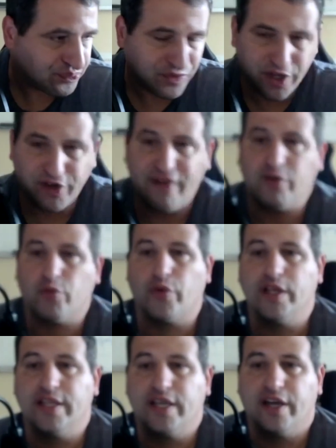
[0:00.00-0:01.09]
you're never
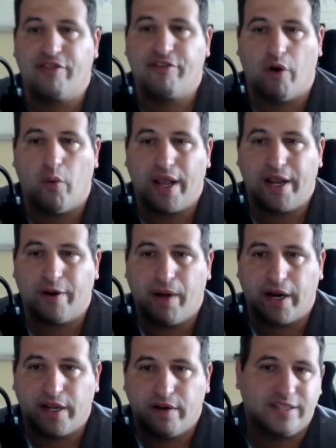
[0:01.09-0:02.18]
really going to throw away your
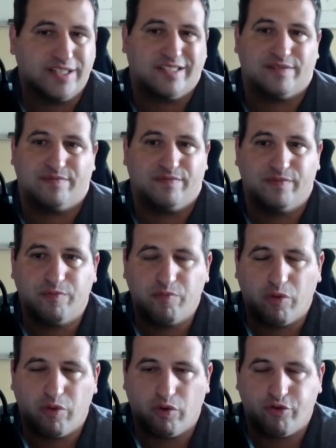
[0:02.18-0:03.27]
money. You're never going to just
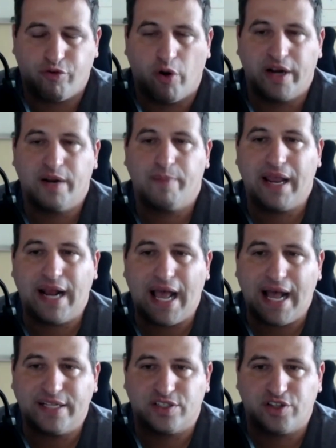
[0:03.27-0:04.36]
throw it into paid
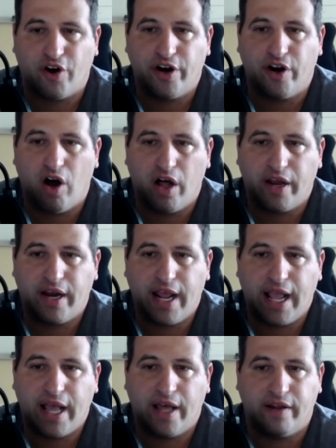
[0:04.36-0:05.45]
ads, turn it on,
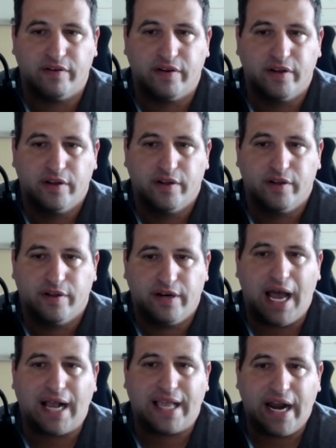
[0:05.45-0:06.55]
and
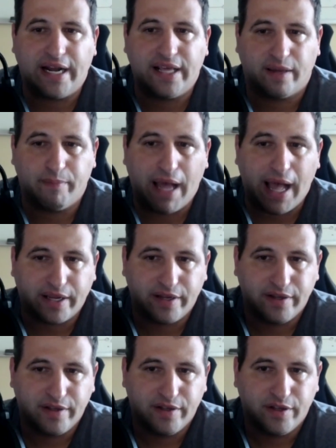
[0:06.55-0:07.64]
not get anything back.
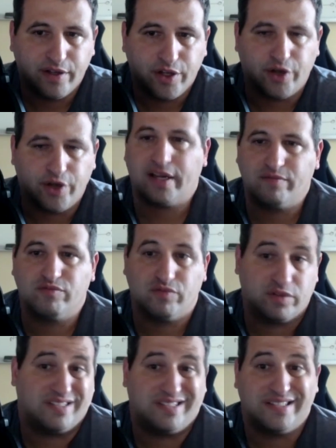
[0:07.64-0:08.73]
You're going to get
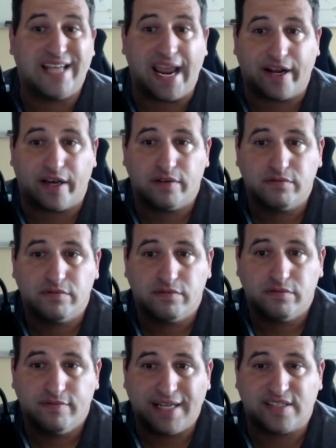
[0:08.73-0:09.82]
data.
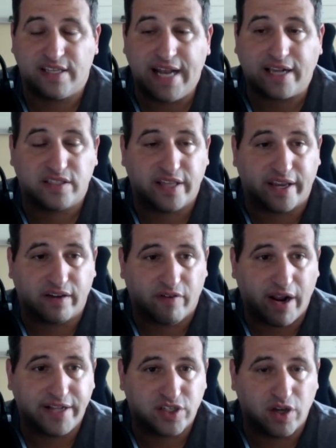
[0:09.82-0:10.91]
That's the next thing,
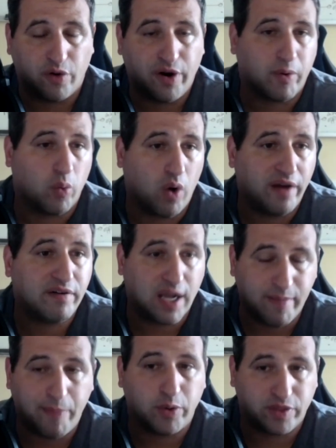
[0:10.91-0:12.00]
right? So number one, come
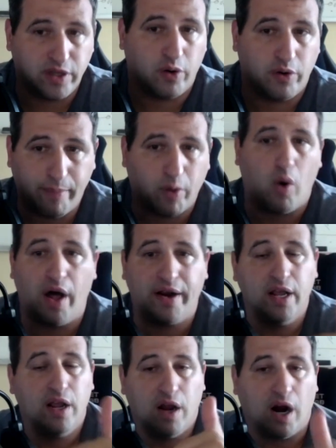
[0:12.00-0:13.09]
up with, number one,
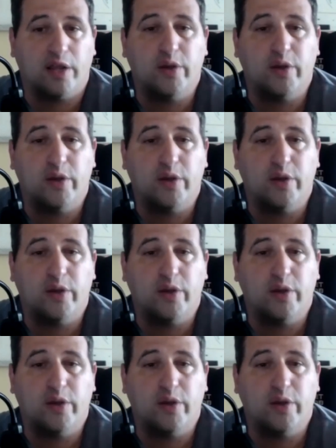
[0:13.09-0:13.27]
are you